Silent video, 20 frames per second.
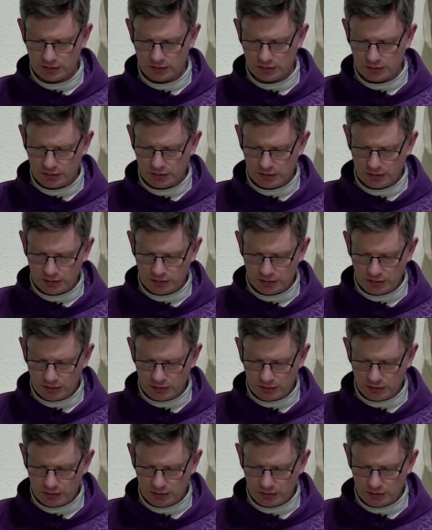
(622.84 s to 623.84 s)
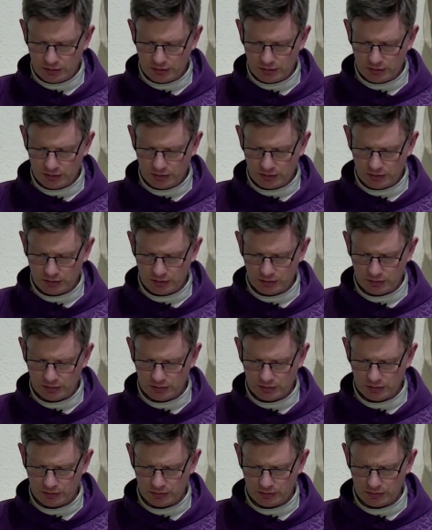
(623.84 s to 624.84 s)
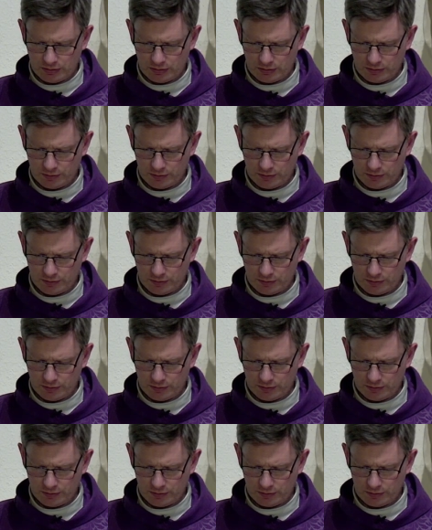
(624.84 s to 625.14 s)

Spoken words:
No one is speaking in this clip.